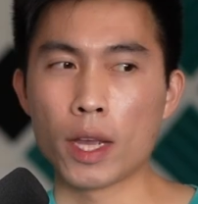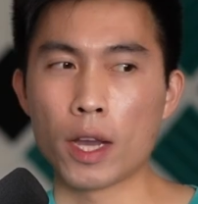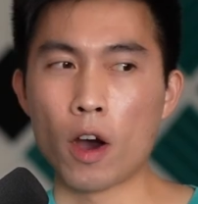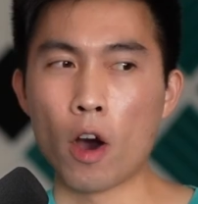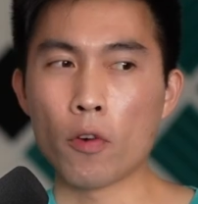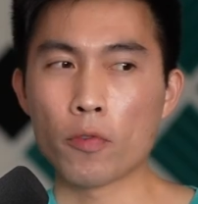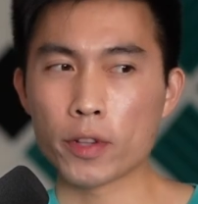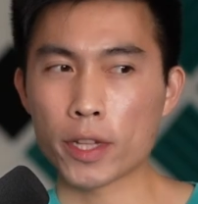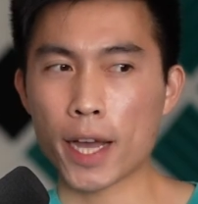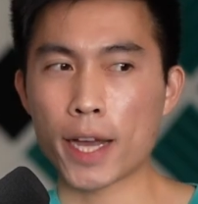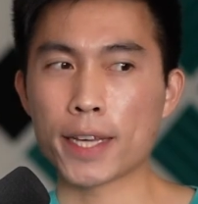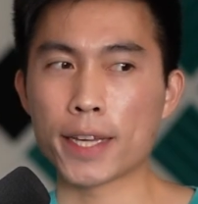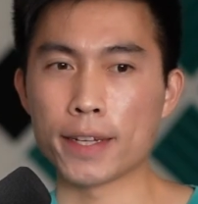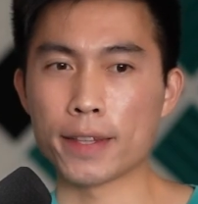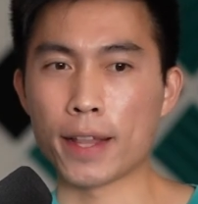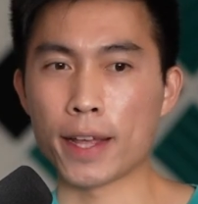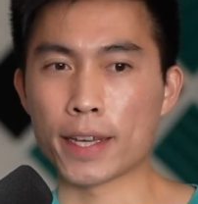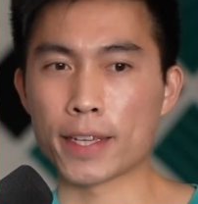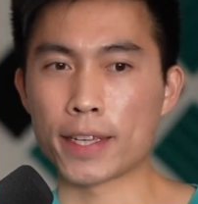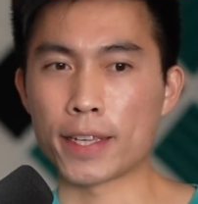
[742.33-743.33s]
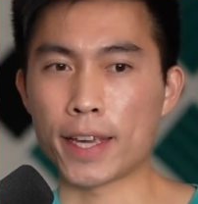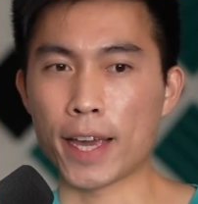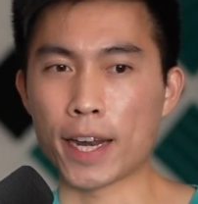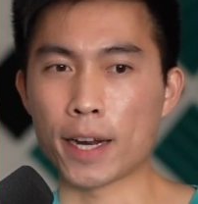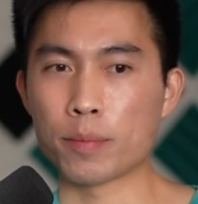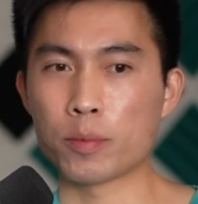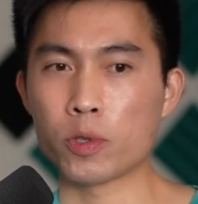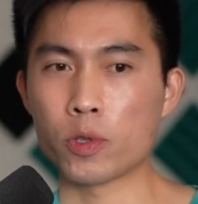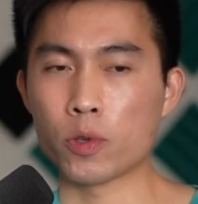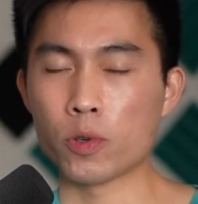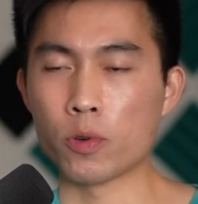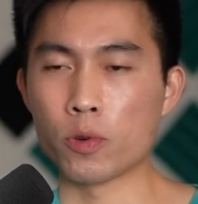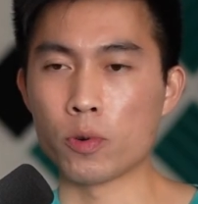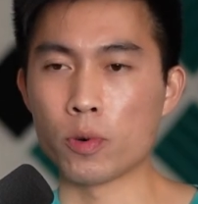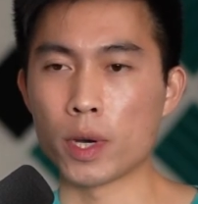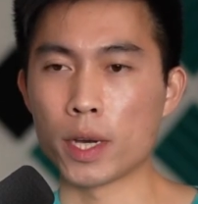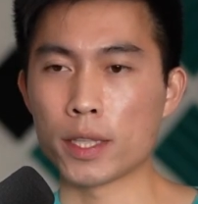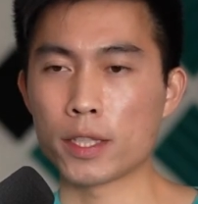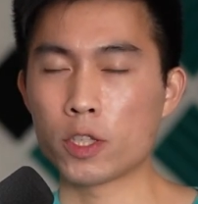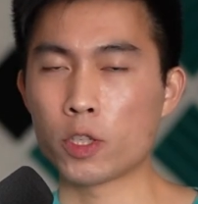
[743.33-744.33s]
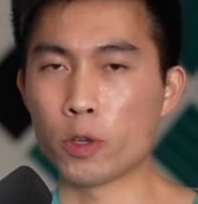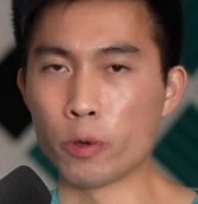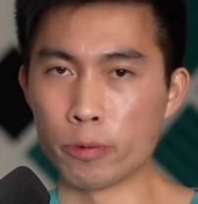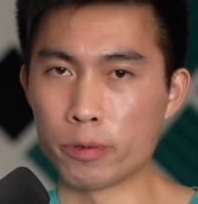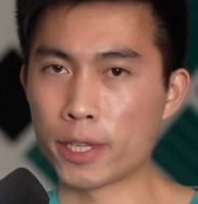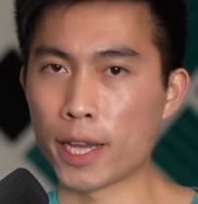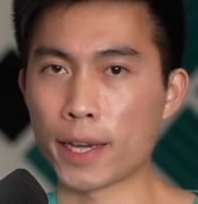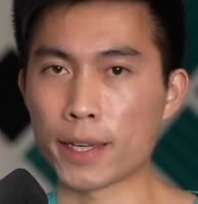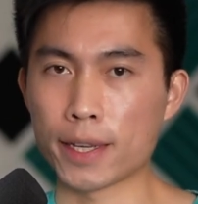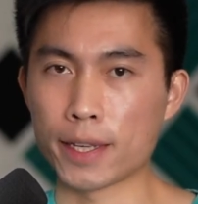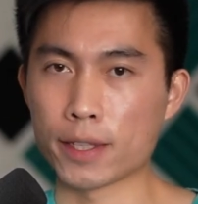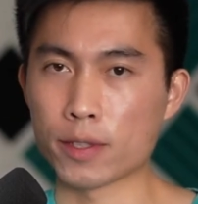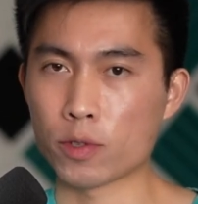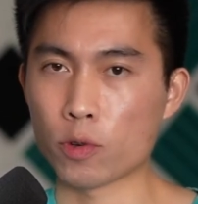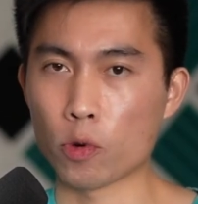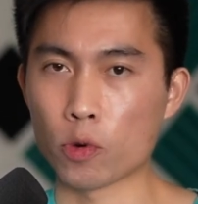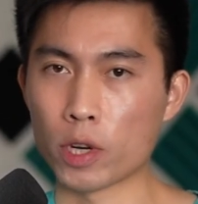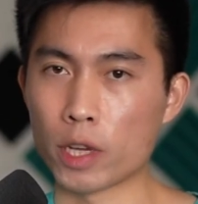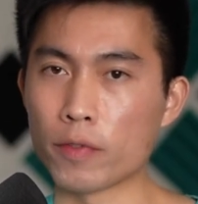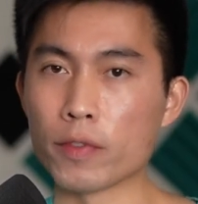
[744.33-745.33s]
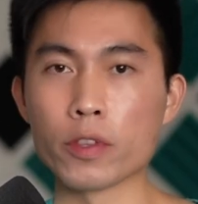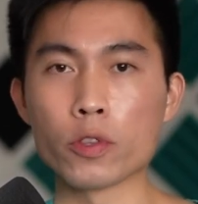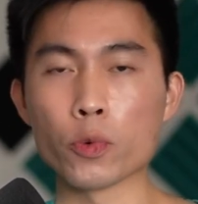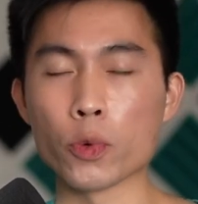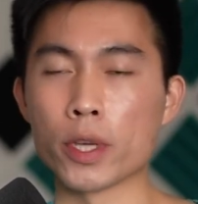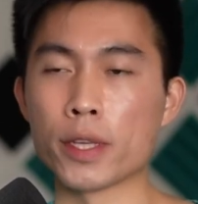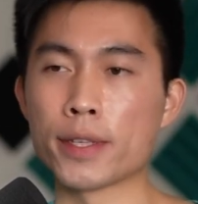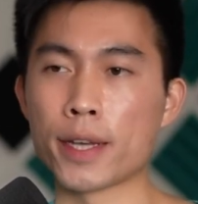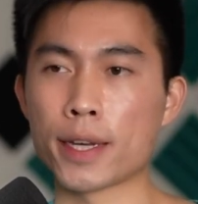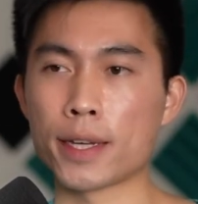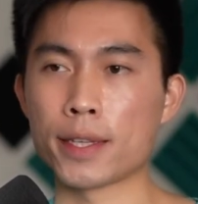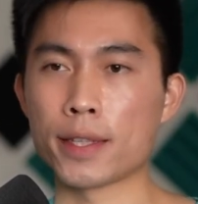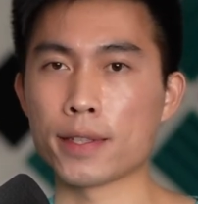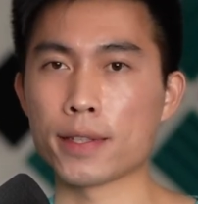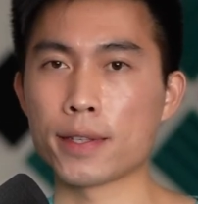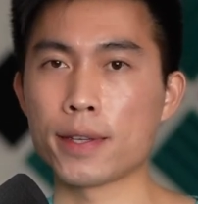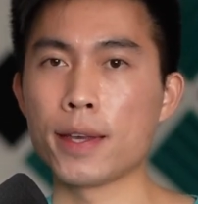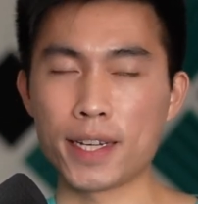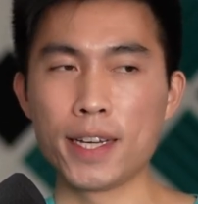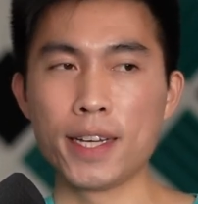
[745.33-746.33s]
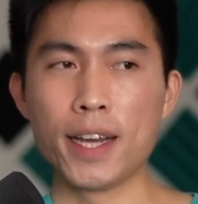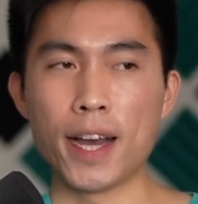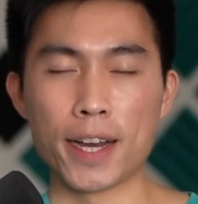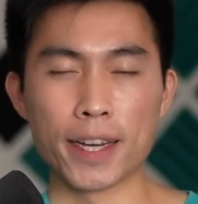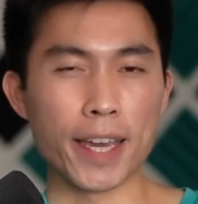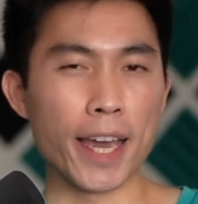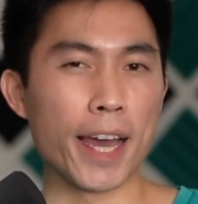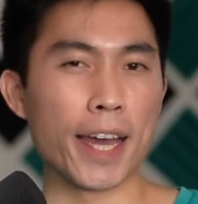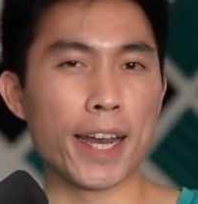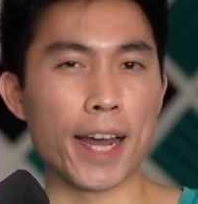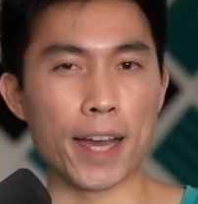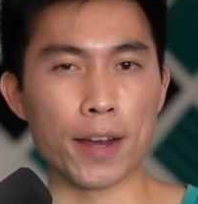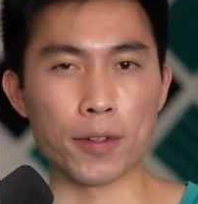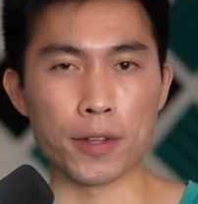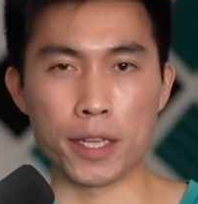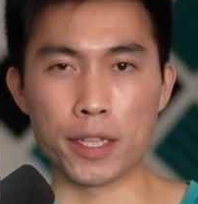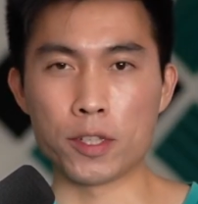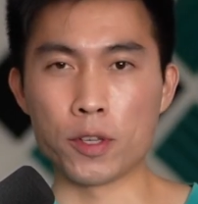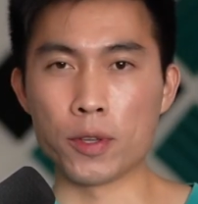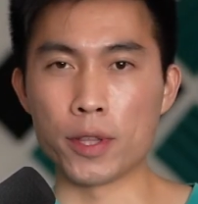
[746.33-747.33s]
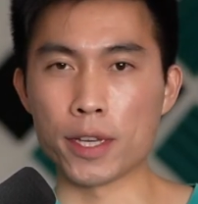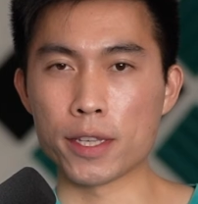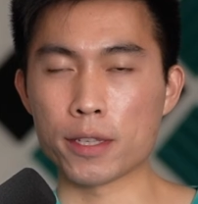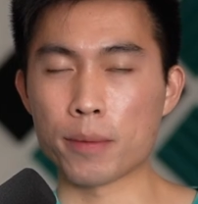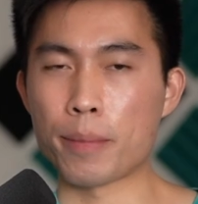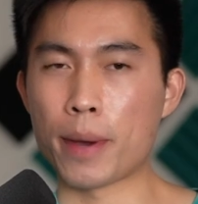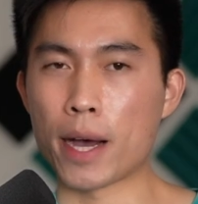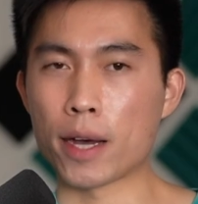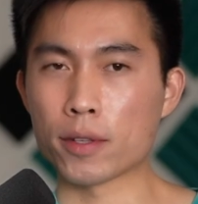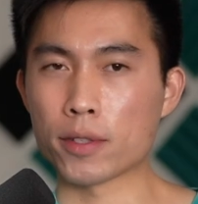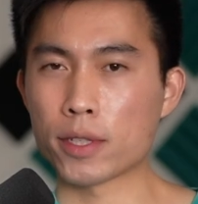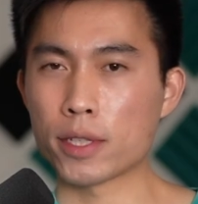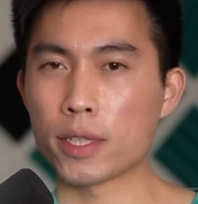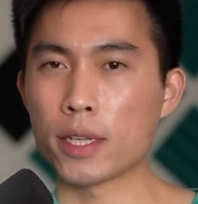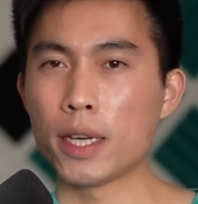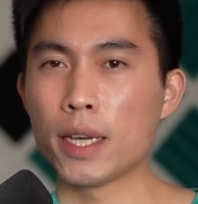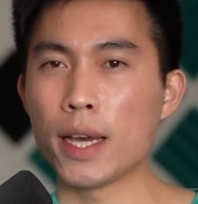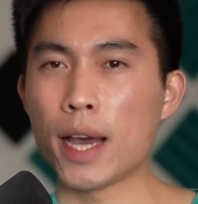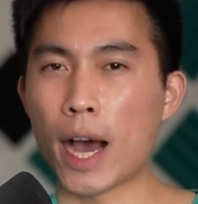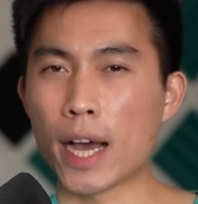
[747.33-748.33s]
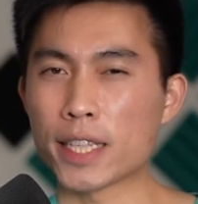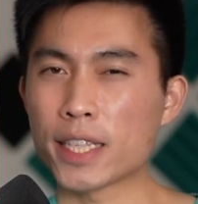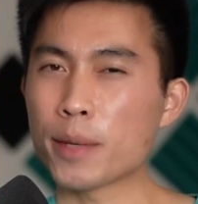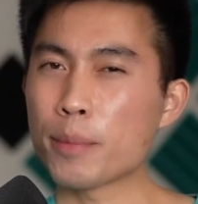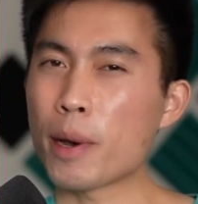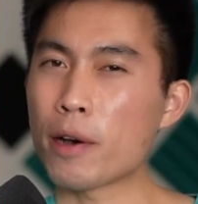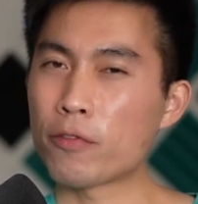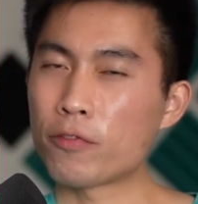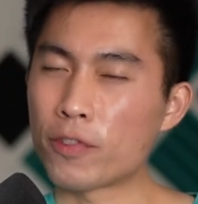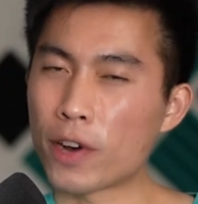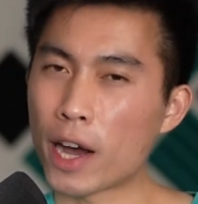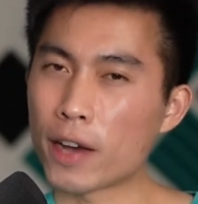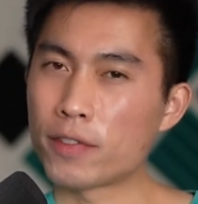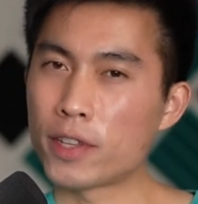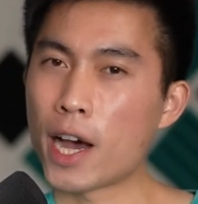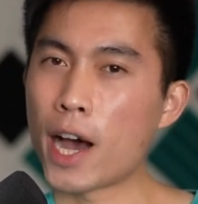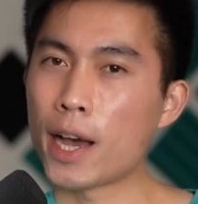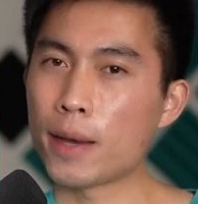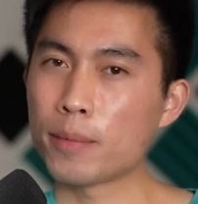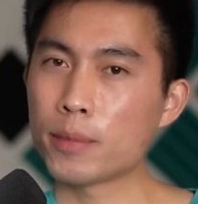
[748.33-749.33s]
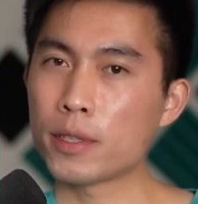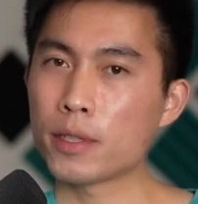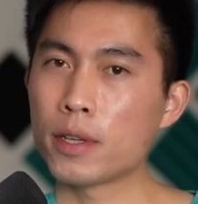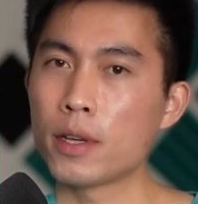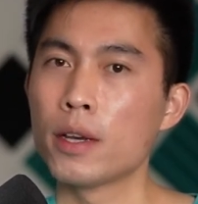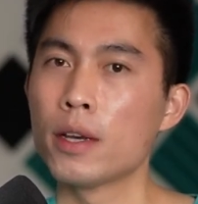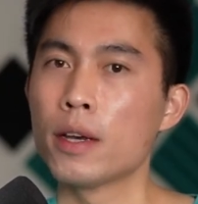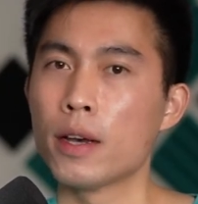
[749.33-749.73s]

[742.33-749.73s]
Hopefully I can like get up to 2 seconds or even 3 seconds. Again, I only do this I'd say about 5 times.